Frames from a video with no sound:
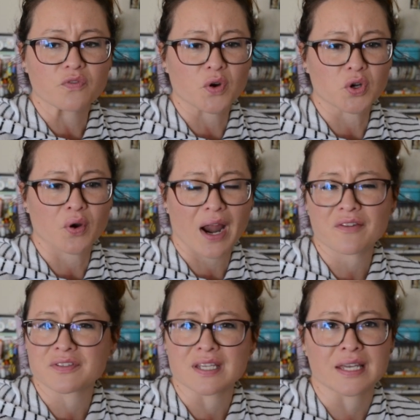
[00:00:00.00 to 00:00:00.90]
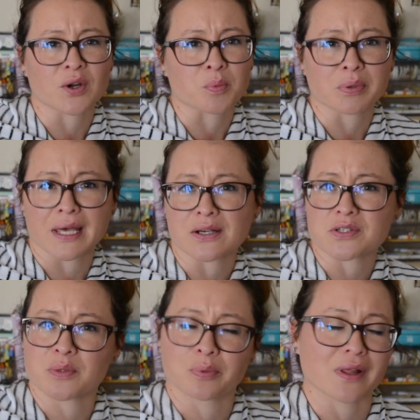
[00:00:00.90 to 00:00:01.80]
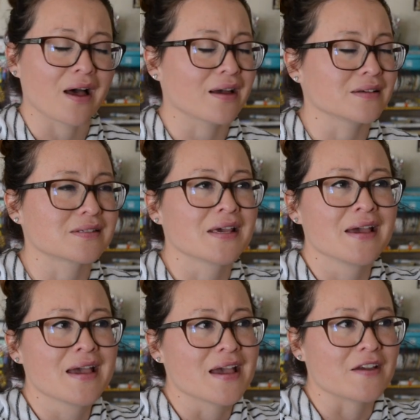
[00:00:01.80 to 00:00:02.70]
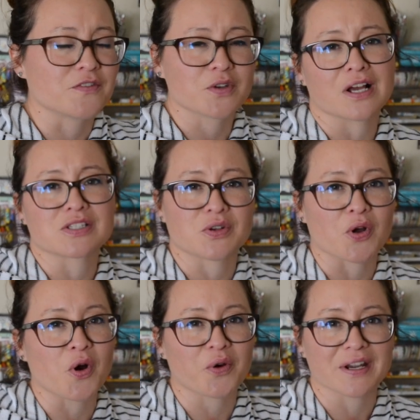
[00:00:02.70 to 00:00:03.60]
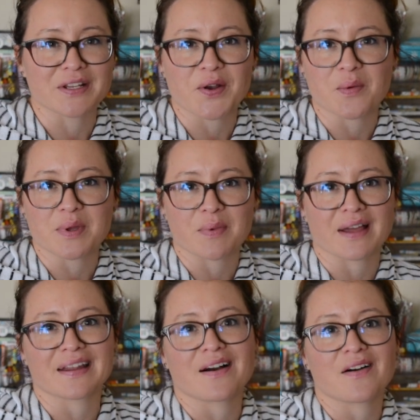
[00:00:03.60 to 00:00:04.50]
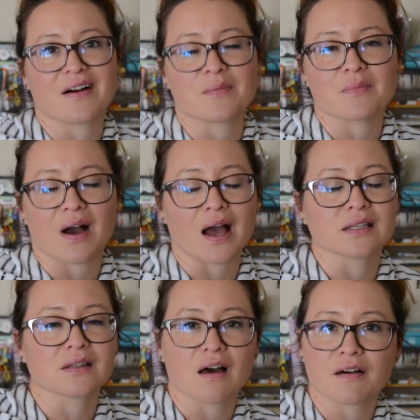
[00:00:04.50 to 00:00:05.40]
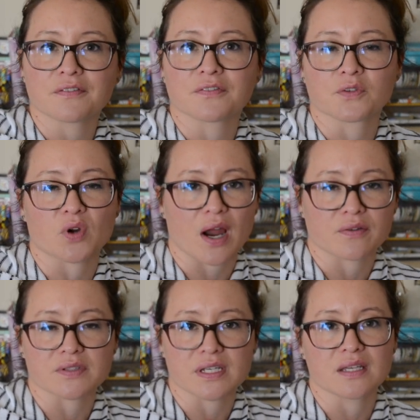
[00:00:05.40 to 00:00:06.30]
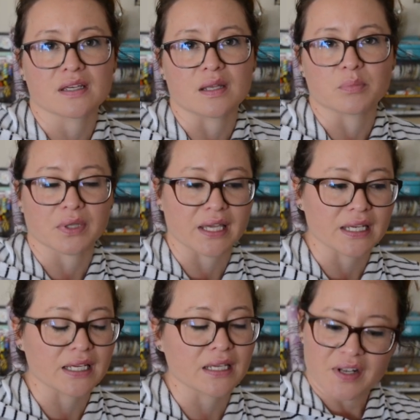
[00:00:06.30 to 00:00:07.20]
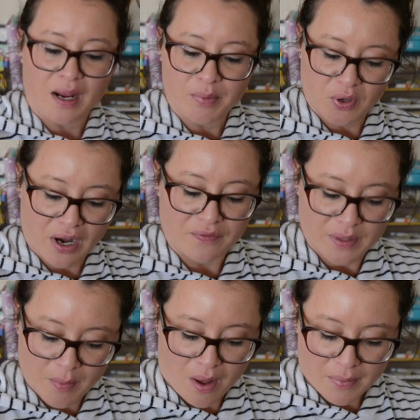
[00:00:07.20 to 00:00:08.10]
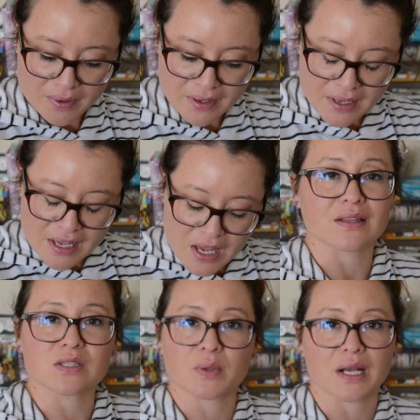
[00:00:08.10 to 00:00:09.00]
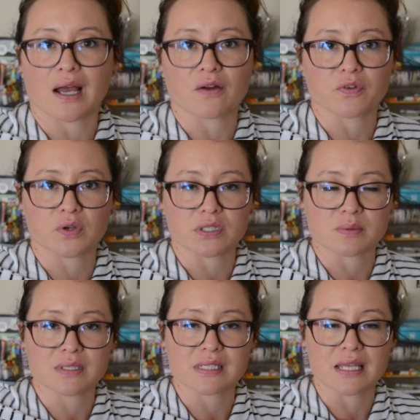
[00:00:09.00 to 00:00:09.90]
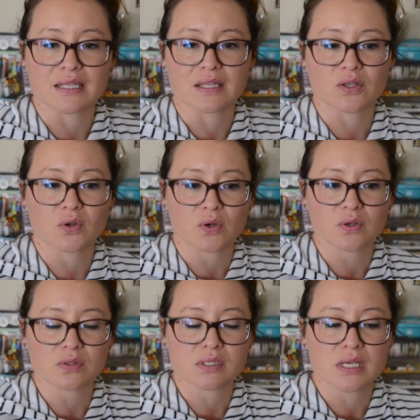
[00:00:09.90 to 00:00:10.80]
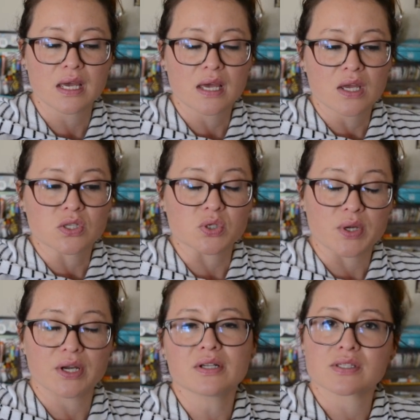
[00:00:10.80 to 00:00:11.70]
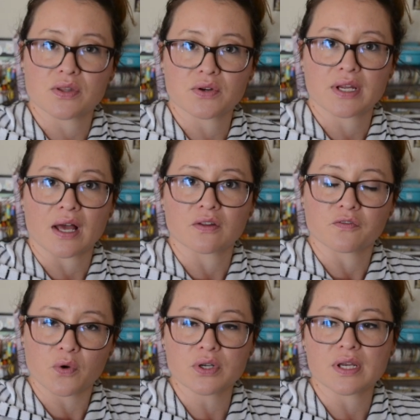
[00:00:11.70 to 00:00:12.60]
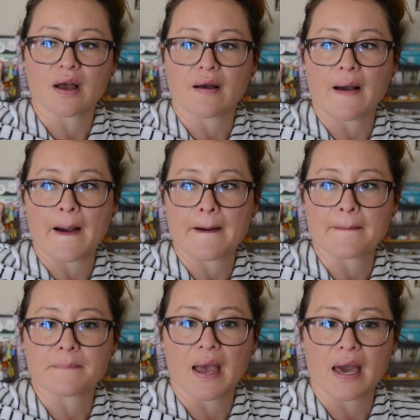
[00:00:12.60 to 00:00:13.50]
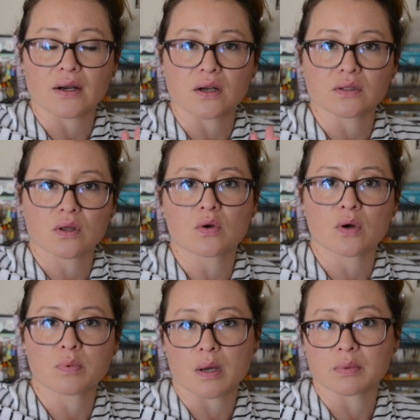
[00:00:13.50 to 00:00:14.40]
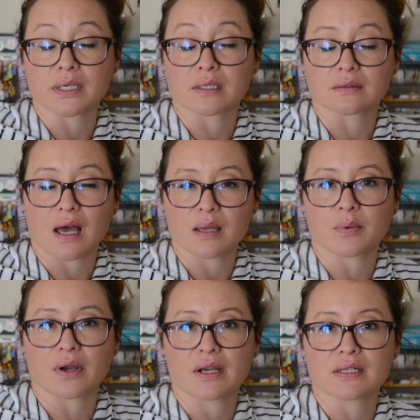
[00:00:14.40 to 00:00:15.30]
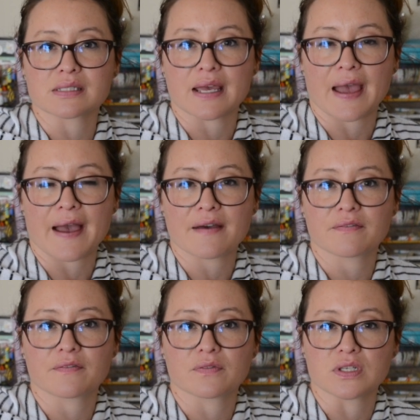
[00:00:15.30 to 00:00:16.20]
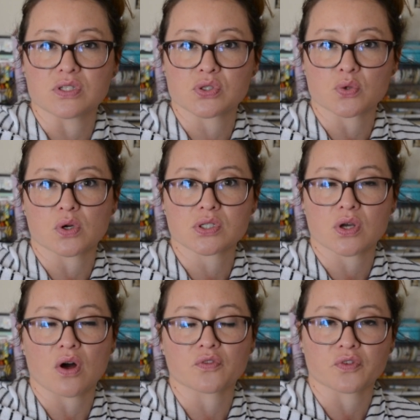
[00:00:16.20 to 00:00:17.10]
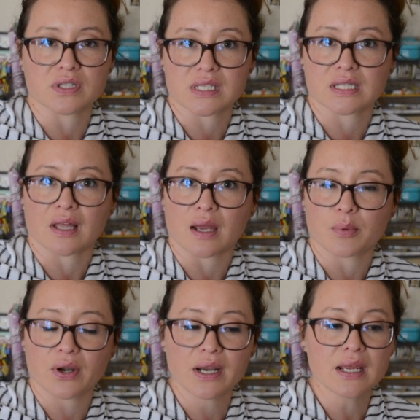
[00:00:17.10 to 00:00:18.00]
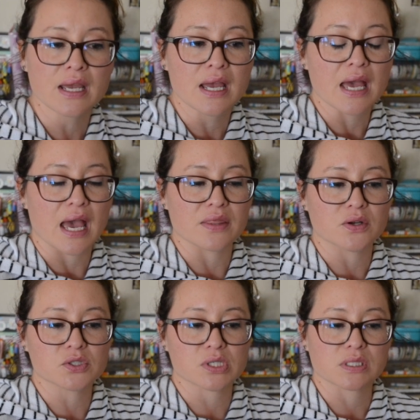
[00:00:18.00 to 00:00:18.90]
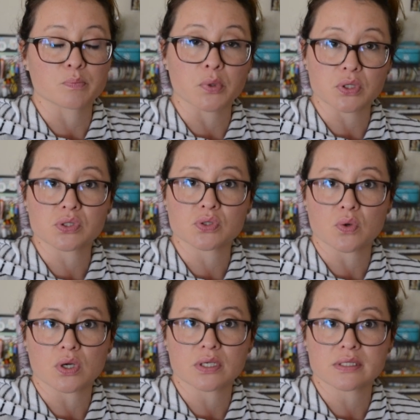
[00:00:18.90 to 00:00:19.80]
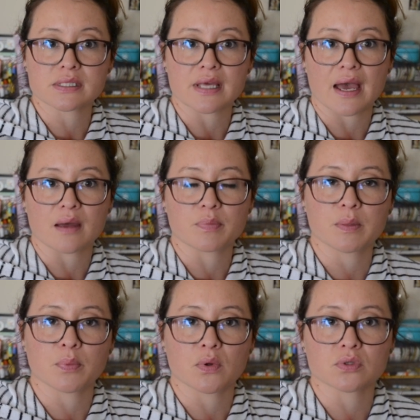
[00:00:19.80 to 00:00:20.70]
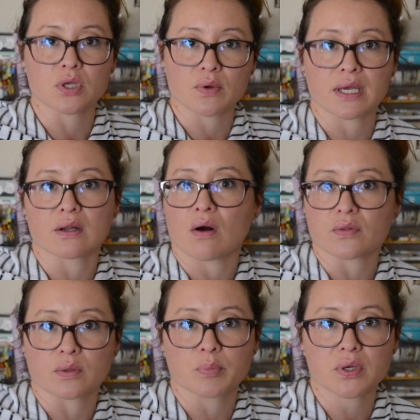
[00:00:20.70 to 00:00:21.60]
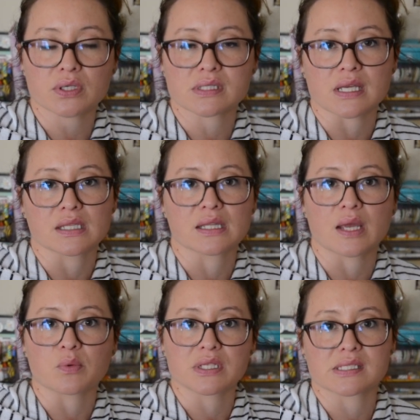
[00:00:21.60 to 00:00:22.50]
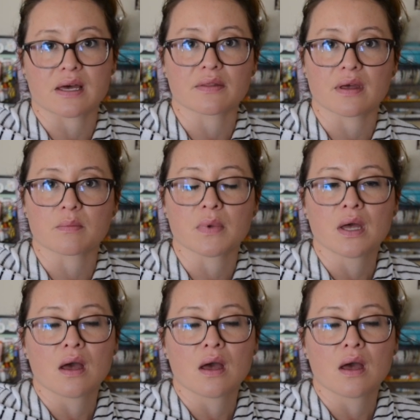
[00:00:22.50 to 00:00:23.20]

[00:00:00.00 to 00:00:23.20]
for crafting or planner supplies. If you guys don't already know me by now, I love crafting and planning. Then I'm a crafty mama. Yeah, that's what I got for Christmas. And then the girls, so here in Southern California, at our local public libraries, they have these stores called Friends of the Library, and they're just bookstores that people donate all their books and then they resell them